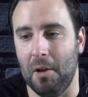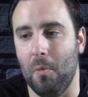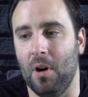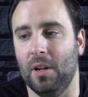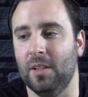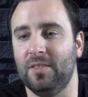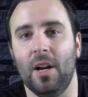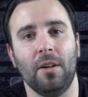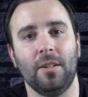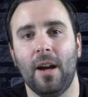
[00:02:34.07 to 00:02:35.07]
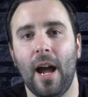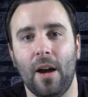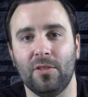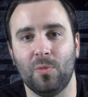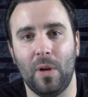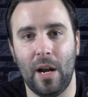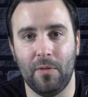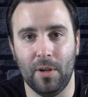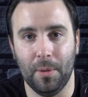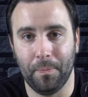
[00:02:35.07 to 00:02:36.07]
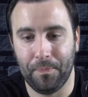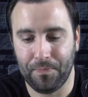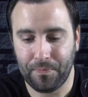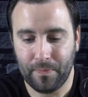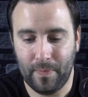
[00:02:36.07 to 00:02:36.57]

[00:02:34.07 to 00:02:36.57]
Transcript: They want to sell their house, whatever.